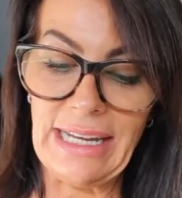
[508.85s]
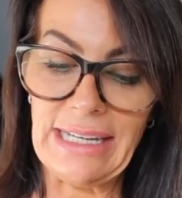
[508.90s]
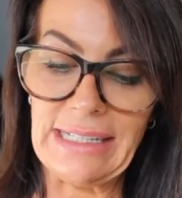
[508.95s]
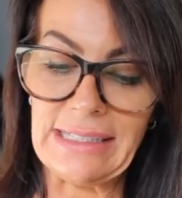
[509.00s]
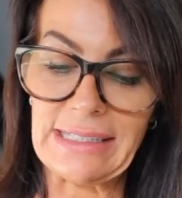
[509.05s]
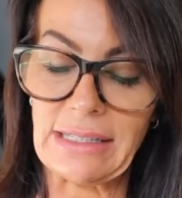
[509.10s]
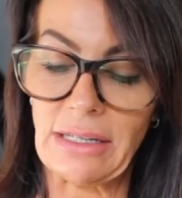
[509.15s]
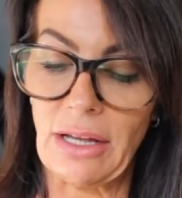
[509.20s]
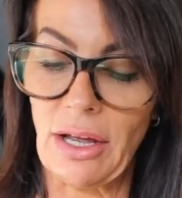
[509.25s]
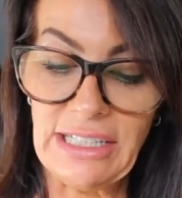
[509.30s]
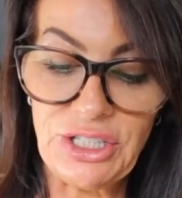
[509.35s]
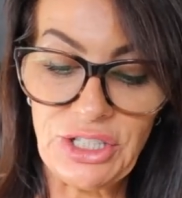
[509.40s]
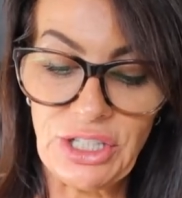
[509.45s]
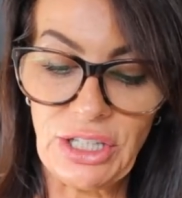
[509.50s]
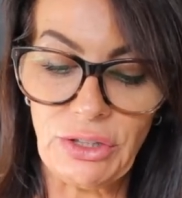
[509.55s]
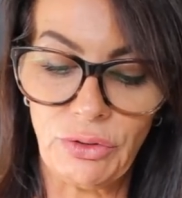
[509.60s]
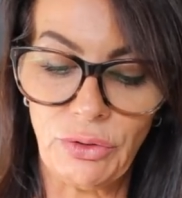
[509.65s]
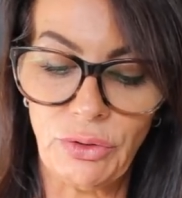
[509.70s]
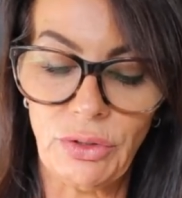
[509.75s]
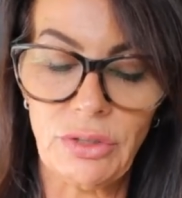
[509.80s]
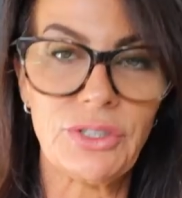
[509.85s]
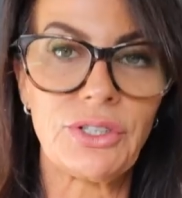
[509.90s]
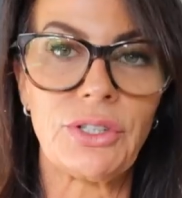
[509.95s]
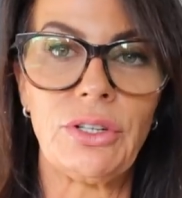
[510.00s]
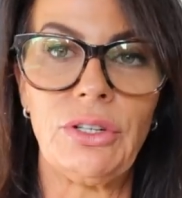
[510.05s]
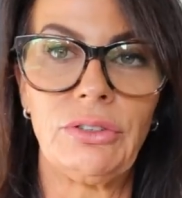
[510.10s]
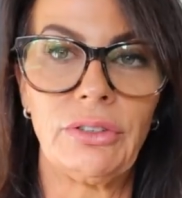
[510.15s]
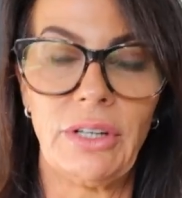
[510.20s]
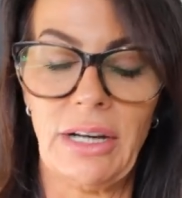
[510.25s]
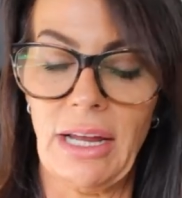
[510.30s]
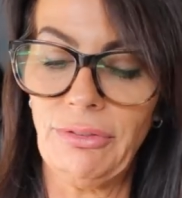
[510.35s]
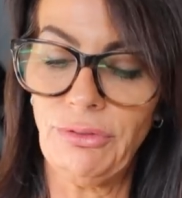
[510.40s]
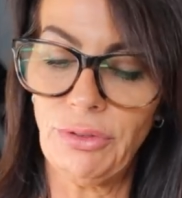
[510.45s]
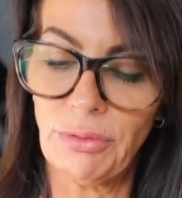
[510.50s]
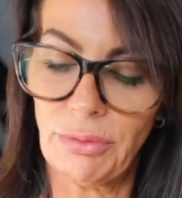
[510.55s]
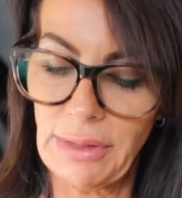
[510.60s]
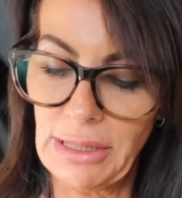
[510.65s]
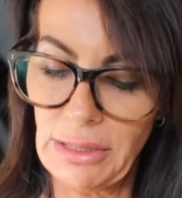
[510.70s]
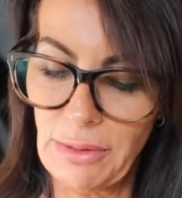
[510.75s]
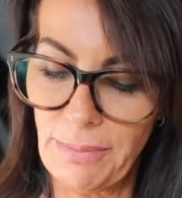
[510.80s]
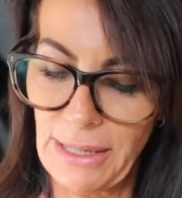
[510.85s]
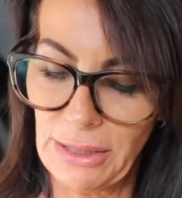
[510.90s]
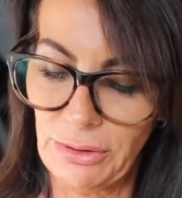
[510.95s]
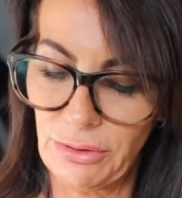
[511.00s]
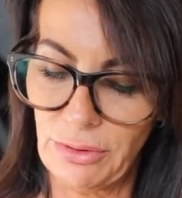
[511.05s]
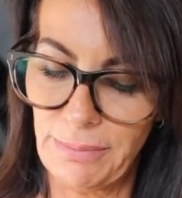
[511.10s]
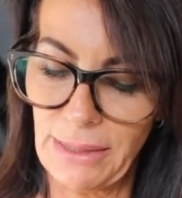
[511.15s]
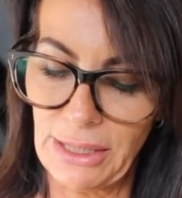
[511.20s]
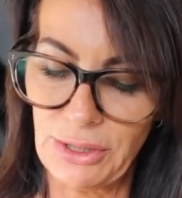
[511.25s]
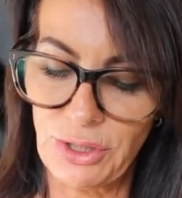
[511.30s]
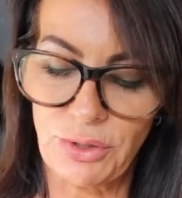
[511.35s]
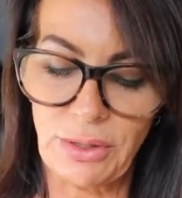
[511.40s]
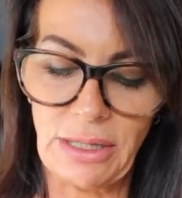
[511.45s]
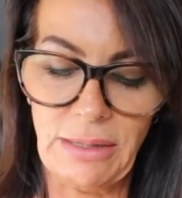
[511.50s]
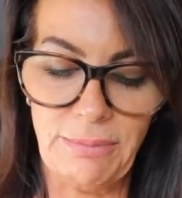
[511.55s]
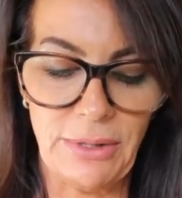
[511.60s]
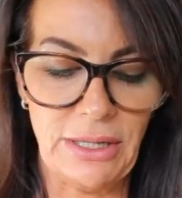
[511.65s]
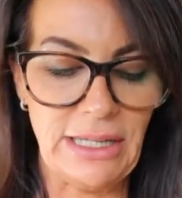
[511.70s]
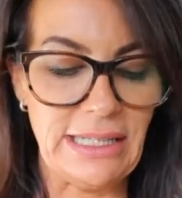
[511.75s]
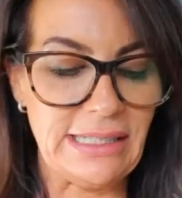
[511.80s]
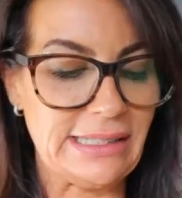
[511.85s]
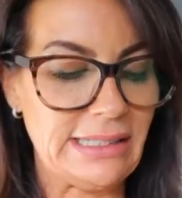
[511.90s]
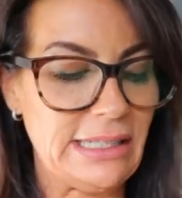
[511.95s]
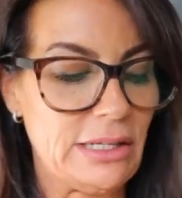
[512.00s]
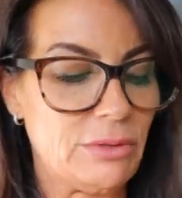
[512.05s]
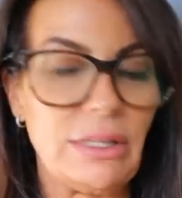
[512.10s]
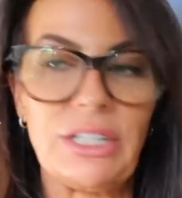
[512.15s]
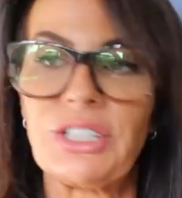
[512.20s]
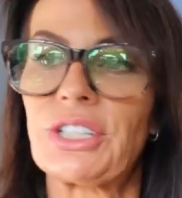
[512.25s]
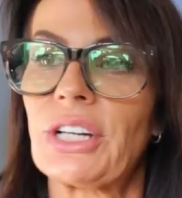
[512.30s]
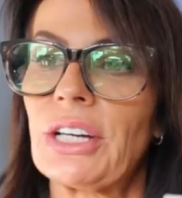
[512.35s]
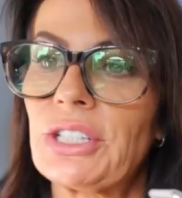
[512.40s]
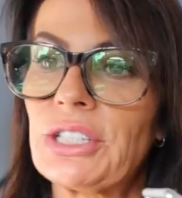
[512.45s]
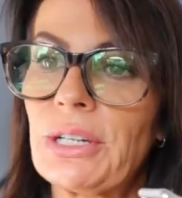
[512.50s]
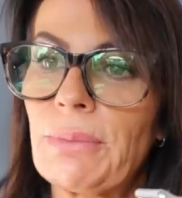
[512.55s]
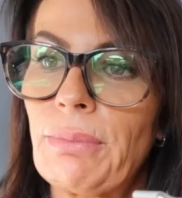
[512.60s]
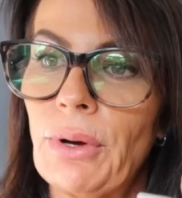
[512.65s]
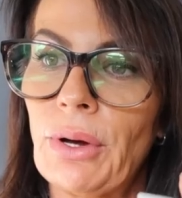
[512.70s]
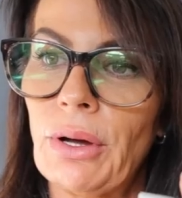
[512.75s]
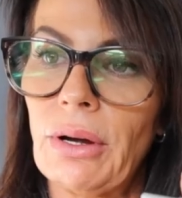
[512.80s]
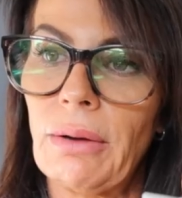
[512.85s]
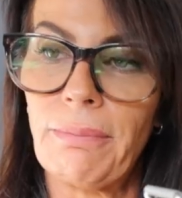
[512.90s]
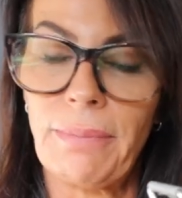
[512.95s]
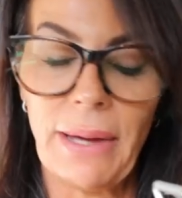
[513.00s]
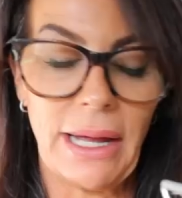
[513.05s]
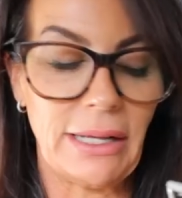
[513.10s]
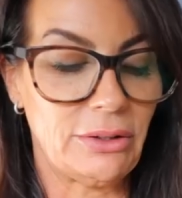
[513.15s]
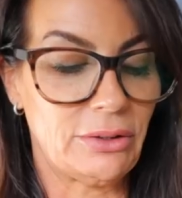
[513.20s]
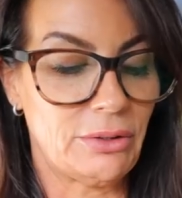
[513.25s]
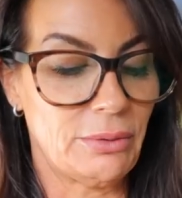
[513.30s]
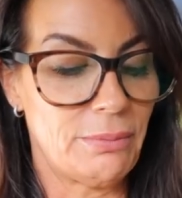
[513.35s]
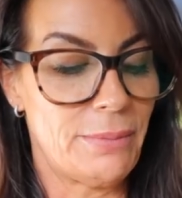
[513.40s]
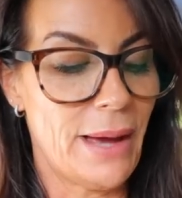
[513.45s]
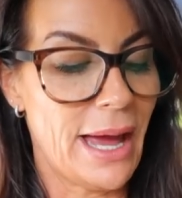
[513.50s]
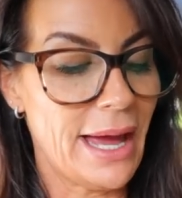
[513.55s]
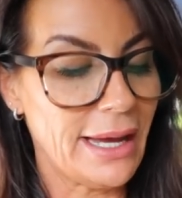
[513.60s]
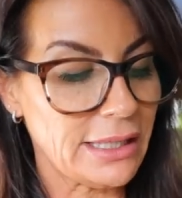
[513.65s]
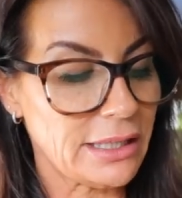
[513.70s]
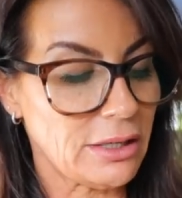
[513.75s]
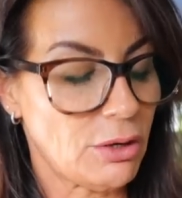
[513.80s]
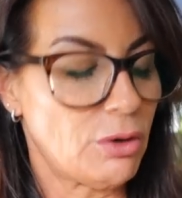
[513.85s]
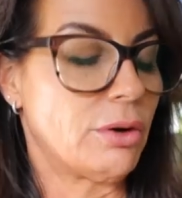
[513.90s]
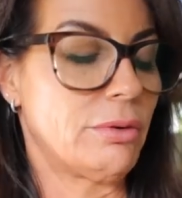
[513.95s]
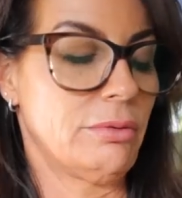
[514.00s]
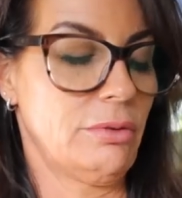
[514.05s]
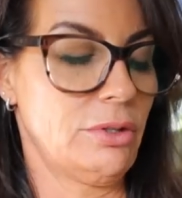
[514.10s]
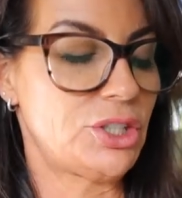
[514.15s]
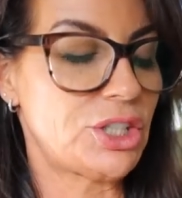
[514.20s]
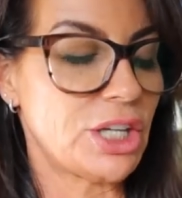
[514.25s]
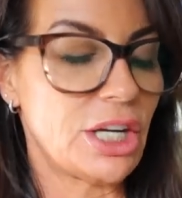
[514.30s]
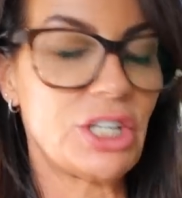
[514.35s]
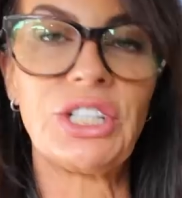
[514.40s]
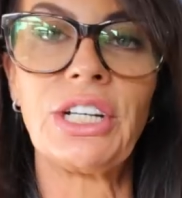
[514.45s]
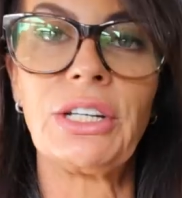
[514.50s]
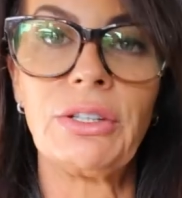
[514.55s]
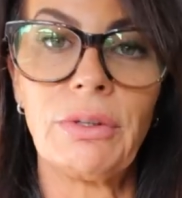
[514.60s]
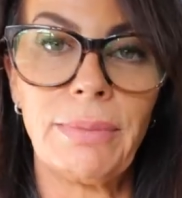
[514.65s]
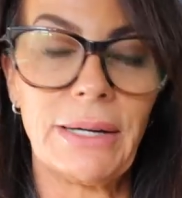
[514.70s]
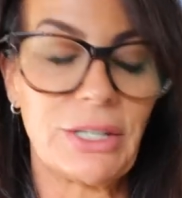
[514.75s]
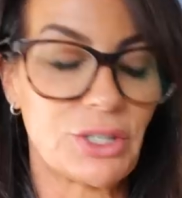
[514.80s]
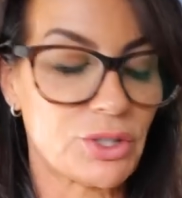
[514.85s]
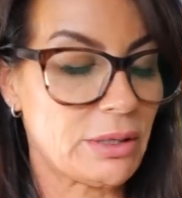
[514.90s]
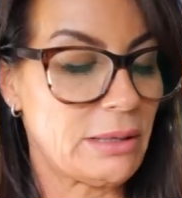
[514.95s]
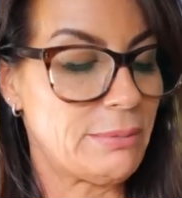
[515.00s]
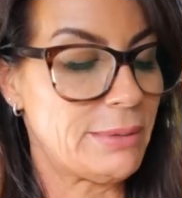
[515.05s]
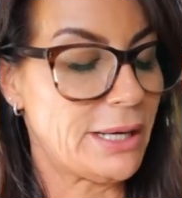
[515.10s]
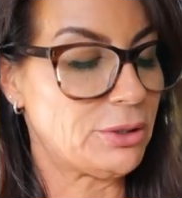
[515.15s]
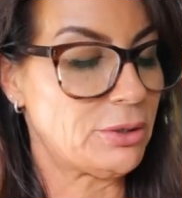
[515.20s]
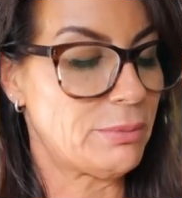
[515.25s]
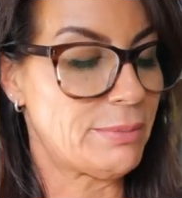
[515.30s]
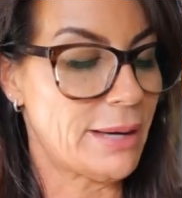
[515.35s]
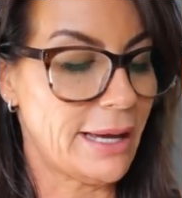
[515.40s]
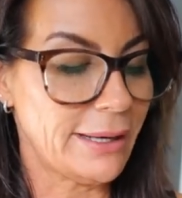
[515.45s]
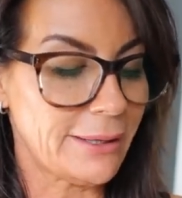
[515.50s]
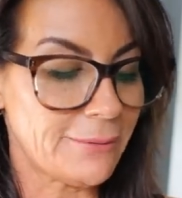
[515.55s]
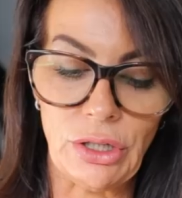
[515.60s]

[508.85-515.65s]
It's digital, so you don't have to worry about the battery, but it's still rechargeable by the back, or changing the battery by the back.